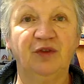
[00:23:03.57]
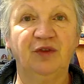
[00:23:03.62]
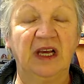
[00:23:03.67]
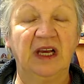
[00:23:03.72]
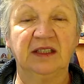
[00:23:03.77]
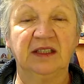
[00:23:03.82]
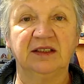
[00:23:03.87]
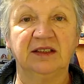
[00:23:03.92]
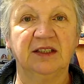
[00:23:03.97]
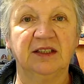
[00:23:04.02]

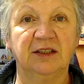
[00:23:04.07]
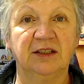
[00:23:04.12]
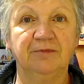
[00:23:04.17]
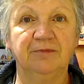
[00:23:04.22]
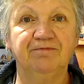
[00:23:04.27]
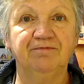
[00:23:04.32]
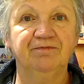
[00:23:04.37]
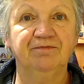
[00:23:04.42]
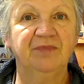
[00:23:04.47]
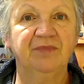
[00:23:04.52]

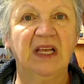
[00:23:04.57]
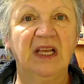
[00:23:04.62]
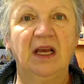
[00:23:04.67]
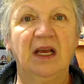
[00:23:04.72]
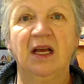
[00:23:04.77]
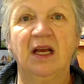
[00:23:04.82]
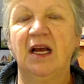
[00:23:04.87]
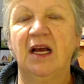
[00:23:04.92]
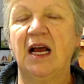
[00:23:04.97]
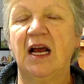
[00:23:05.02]
fencing.
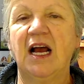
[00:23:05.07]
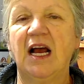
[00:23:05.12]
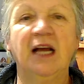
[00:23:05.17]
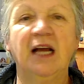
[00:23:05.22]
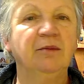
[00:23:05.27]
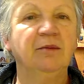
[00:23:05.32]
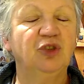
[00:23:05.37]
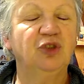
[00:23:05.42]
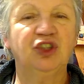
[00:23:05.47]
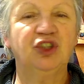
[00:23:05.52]

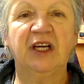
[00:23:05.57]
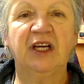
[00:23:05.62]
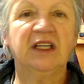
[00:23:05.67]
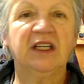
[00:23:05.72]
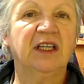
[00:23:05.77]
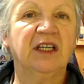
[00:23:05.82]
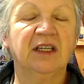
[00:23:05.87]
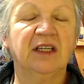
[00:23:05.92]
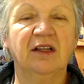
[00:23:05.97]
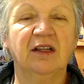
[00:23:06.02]
I'm
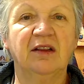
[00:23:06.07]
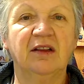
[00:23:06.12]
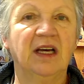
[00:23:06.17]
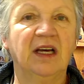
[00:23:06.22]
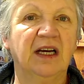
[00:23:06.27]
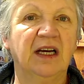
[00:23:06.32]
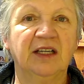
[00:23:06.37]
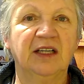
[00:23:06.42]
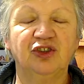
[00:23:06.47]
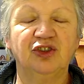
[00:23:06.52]
checking
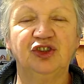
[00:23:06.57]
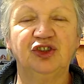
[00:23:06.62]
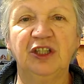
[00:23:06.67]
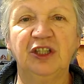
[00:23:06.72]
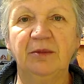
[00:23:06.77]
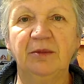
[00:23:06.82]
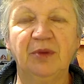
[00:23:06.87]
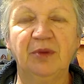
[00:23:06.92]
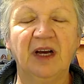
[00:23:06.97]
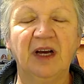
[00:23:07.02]
that
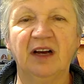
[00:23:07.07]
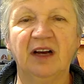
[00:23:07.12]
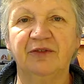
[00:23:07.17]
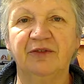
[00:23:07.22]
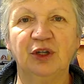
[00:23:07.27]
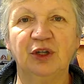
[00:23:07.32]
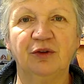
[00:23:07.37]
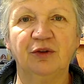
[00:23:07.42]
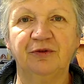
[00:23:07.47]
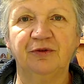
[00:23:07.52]
sheep have
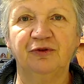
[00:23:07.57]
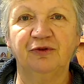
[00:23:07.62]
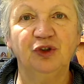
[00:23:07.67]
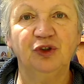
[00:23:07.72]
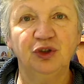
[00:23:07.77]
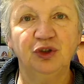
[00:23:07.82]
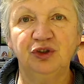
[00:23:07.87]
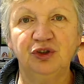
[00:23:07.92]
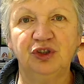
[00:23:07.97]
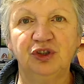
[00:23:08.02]
enough
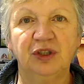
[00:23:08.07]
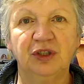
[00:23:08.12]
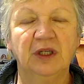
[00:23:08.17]
food.